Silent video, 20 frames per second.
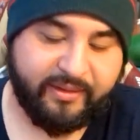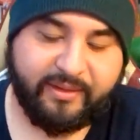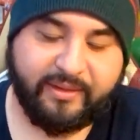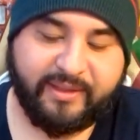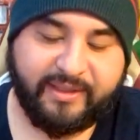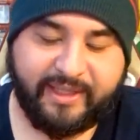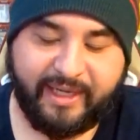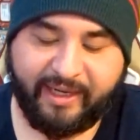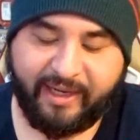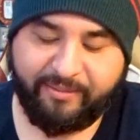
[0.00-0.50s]

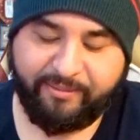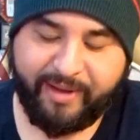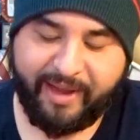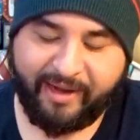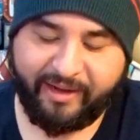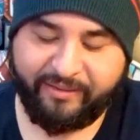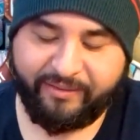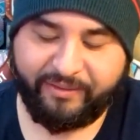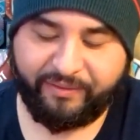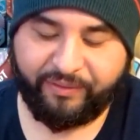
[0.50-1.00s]
Second
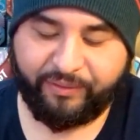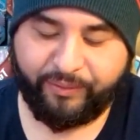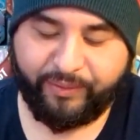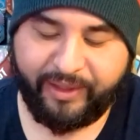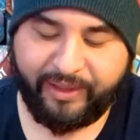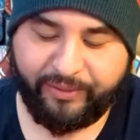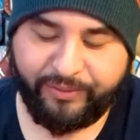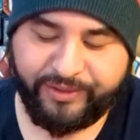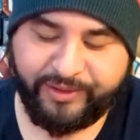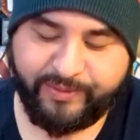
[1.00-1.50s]
pack of the
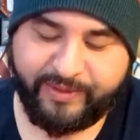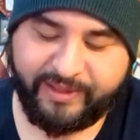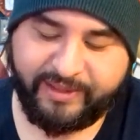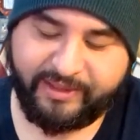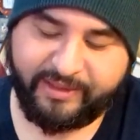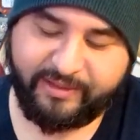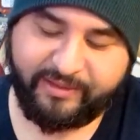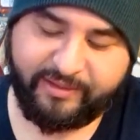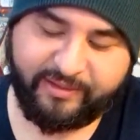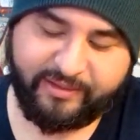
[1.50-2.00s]
3 loose ones.